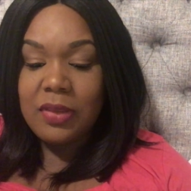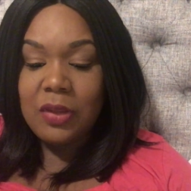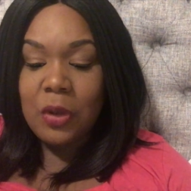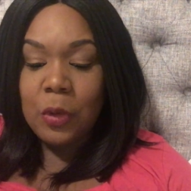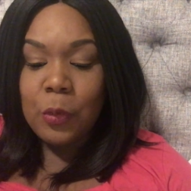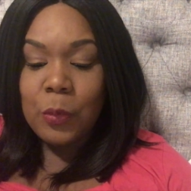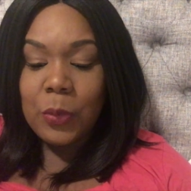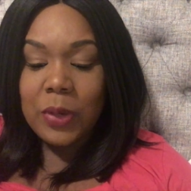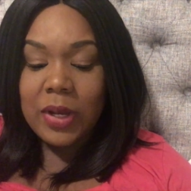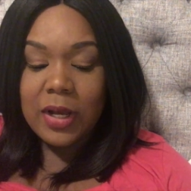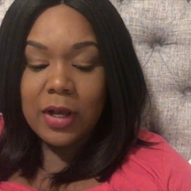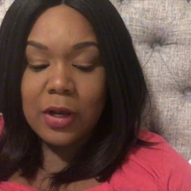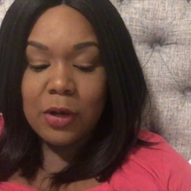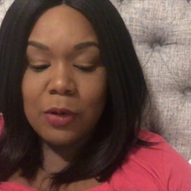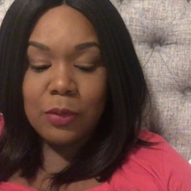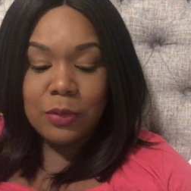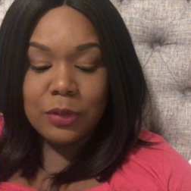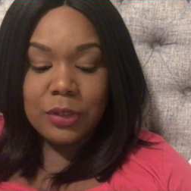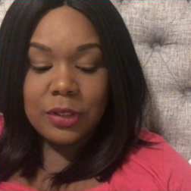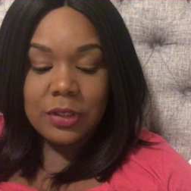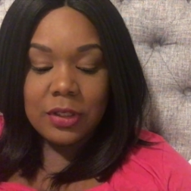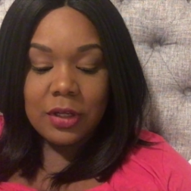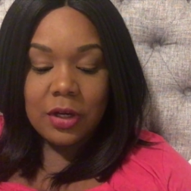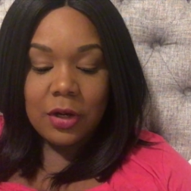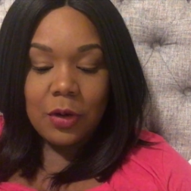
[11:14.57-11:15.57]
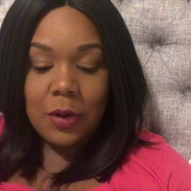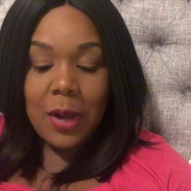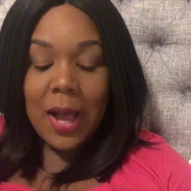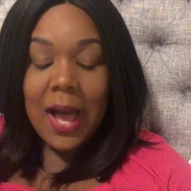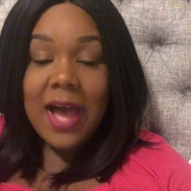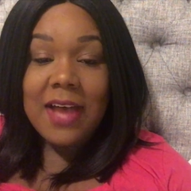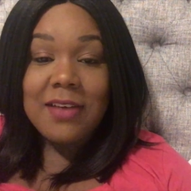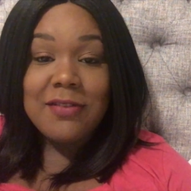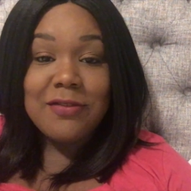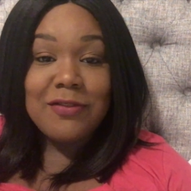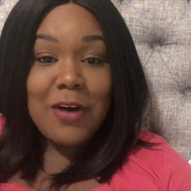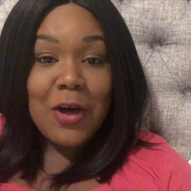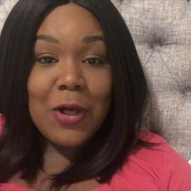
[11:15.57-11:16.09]
well,
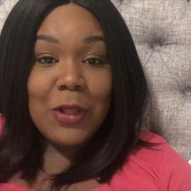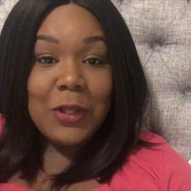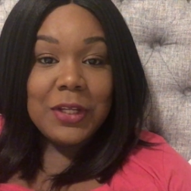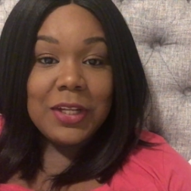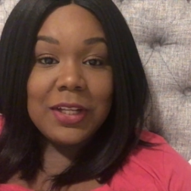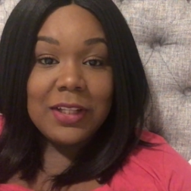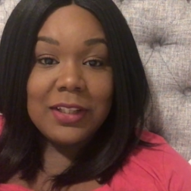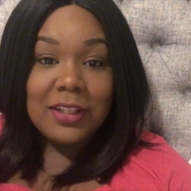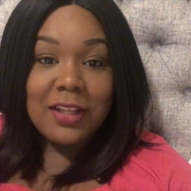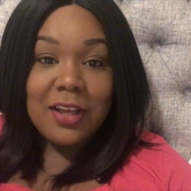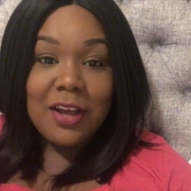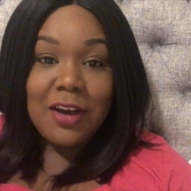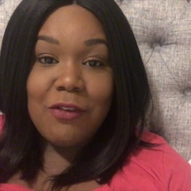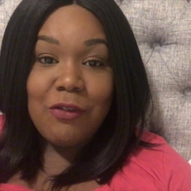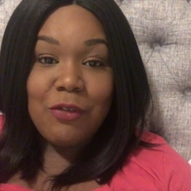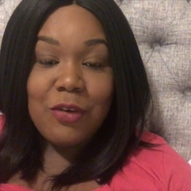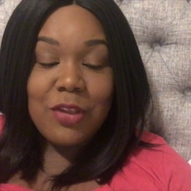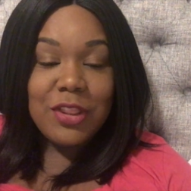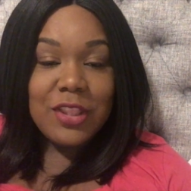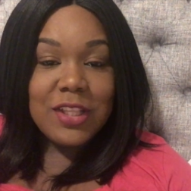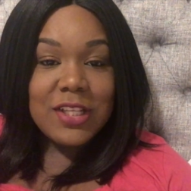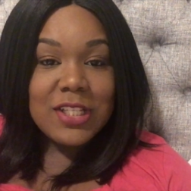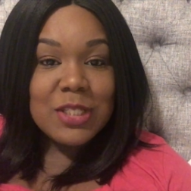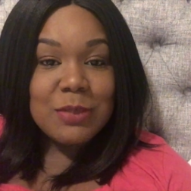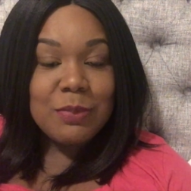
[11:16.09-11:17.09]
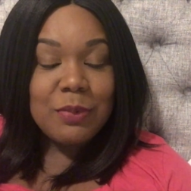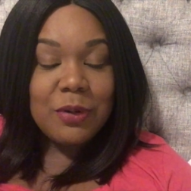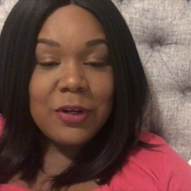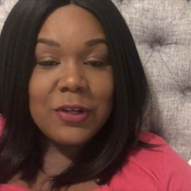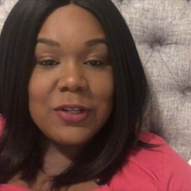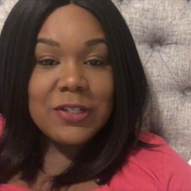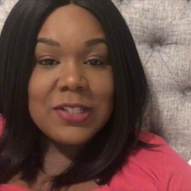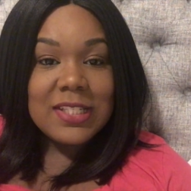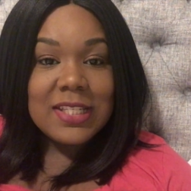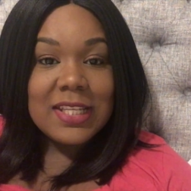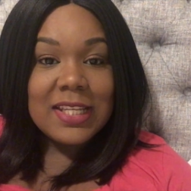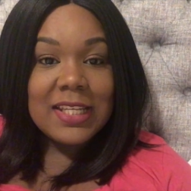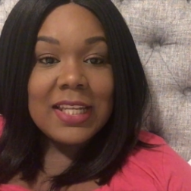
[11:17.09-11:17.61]
I've fallen in love with this
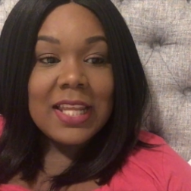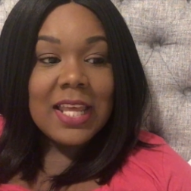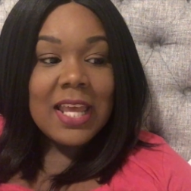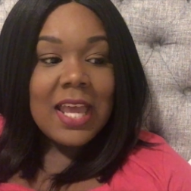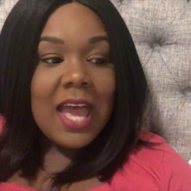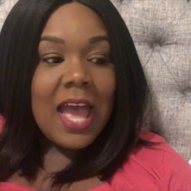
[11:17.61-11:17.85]
person.